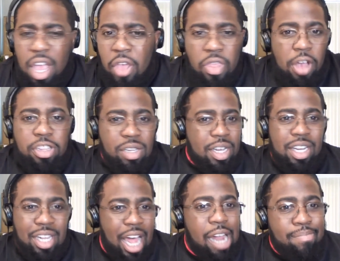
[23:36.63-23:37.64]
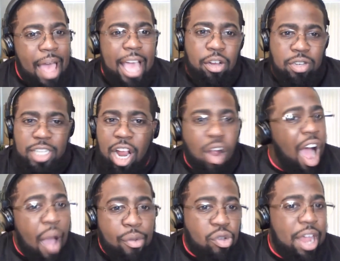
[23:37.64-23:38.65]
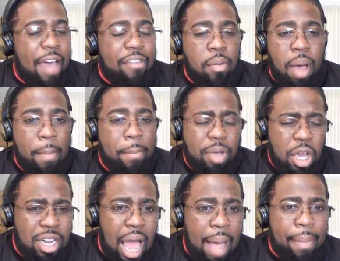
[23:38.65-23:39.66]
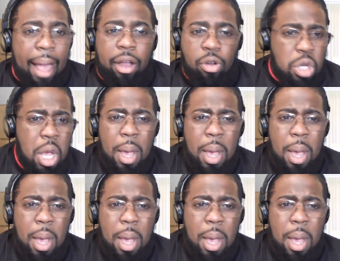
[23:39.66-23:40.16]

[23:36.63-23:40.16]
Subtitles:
There's some good linebackers there. Iowa's going to have some good linebackers.